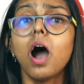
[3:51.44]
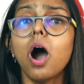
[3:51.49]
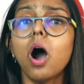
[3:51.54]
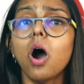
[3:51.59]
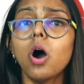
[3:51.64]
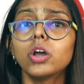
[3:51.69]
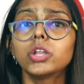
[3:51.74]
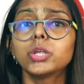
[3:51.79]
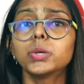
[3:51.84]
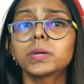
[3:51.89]

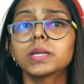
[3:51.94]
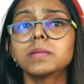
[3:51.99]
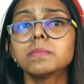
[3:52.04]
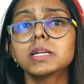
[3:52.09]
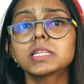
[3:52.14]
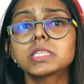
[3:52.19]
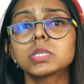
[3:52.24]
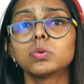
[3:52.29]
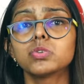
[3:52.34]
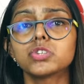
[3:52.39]
Or you can
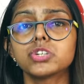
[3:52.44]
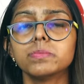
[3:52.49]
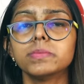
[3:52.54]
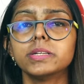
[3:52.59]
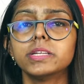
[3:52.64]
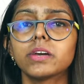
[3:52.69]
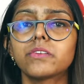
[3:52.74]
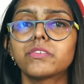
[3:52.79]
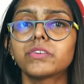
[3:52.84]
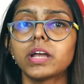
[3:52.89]
make social
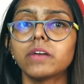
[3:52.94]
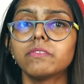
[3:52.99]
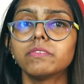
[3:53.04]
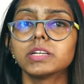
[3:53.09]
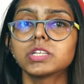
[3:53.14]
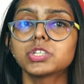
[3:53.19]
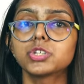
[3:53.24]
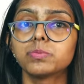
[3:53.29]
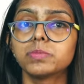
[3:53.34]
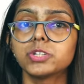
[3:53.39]
media
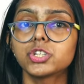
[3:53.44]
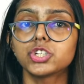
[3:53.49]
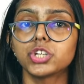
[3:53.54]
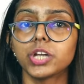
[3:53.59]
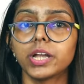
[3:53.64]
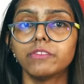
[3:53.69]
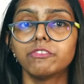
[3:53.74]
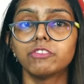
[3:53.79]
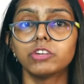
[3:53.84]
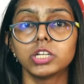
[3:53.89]
graphics to be
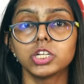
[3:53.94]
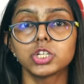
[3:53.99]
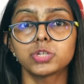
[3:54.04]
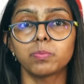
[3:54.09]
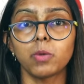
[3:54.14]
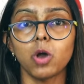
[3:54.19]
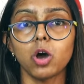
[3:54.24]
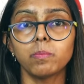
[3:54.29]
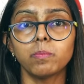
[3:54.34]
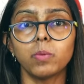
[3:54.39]
shared for each
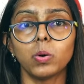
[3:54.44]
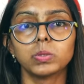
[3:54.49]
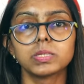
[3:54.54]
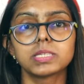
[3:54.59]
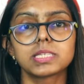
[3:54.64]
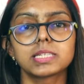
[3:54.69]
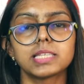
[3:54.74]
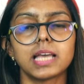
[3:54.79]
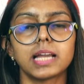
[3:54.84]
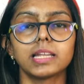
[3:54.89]
blog
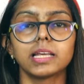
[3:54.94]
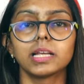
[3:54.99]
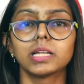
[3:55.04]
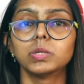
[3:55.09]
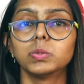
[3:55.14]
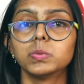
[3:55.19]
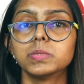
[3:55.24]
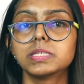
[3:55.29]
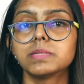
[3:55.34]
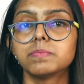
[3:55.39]
post. That
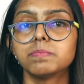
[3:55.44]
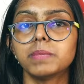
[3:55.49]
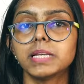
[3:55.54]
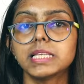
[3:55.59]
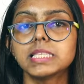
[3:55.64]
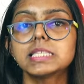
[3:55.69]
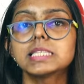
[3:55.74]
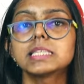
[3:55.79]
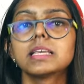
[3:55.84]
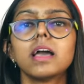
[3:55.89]
includes
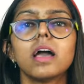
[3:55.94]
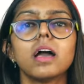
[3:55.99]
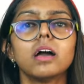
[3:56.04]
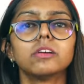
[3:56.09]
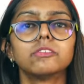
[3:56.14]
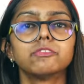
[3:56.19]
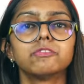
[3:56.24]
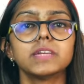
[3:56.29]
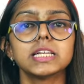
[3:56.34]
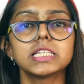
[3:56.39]
pins,
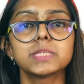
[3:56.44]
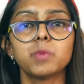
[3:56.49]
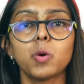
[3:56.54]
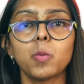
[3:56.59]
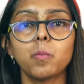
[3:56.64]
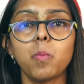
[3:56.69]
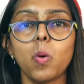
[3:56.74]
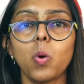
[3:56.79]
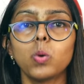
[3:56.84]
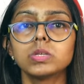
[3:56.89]

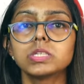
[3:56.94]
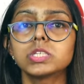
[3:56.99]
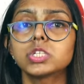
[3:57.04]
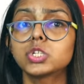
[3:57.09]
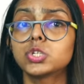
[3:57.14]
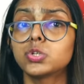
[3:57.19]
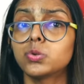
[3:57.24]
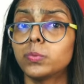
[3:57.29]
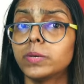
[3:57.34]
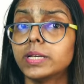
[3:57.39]
Facebook posts,
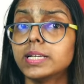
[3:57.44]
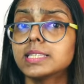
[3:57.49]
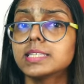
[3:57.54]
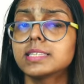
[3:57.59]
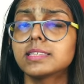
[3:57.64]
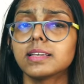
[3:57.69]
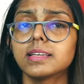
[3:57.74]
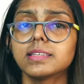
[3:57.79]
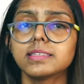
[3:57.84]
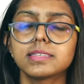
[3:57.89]

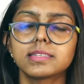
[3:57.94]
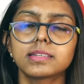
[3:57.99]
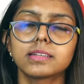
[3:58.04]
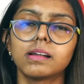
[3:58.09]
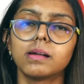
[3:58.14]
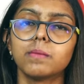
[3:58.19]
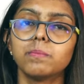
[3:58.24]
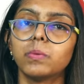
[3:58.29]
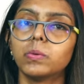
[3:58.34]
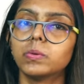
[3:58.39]
tweets,
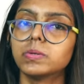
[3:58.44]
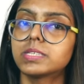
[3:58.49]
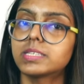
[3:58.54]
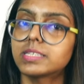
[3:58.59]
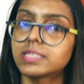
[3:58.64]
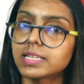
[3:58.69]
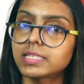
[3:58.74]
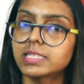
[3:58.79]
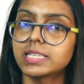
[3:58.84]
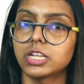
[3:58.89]
Instagram
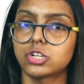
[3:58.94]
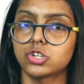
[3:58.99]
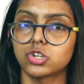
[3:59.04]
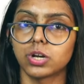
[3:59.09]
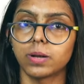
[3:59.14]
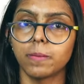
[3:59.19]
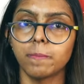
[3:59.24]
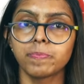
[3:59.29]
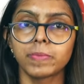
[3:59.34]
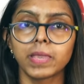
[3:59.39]
posts,
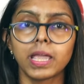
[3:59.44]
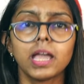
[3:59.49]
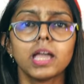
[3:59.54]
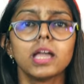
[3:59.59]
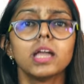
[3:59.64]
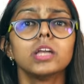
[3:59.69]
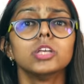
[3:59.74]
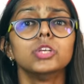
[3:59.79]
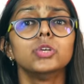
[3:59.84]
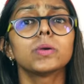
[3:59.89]
etc.
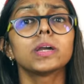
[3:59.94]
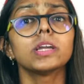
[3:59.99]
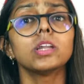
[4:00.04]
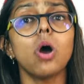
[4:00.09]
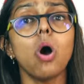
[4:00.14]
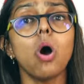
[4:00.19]
You can